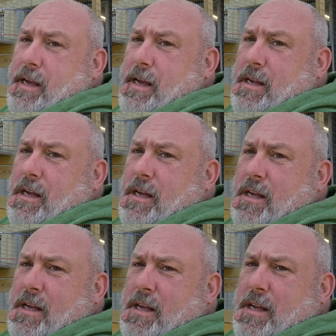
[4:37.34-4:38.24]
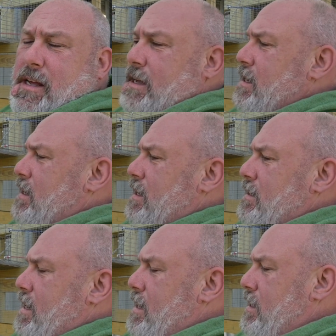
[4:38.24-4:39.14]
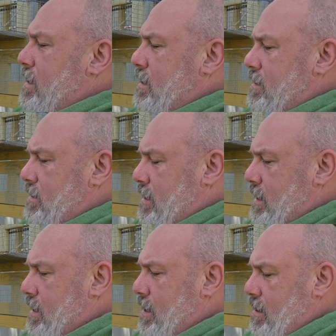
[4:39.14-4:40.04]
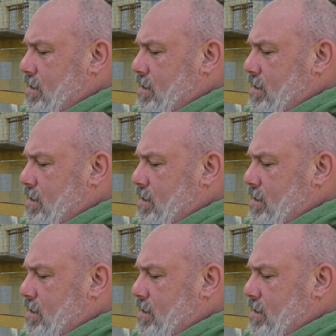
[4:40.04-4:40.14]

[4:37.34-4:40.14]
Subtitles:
hen, and daddy is a